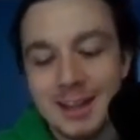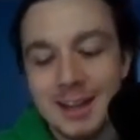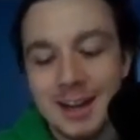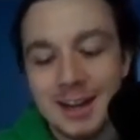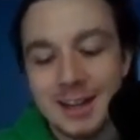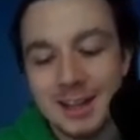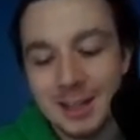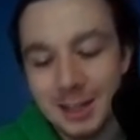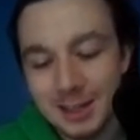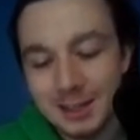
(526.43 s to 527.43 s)

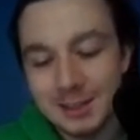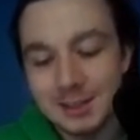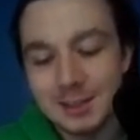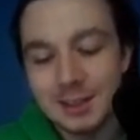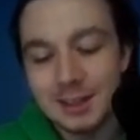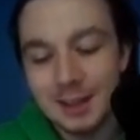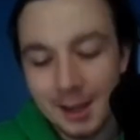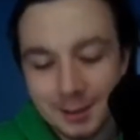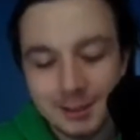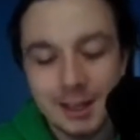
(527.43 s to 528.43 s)
It is
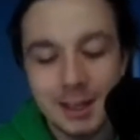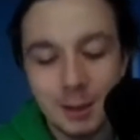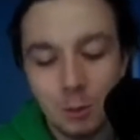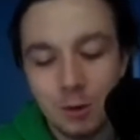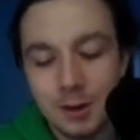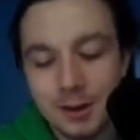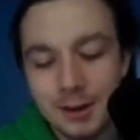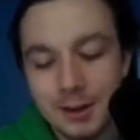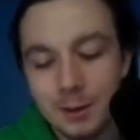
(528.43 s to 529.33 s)
1981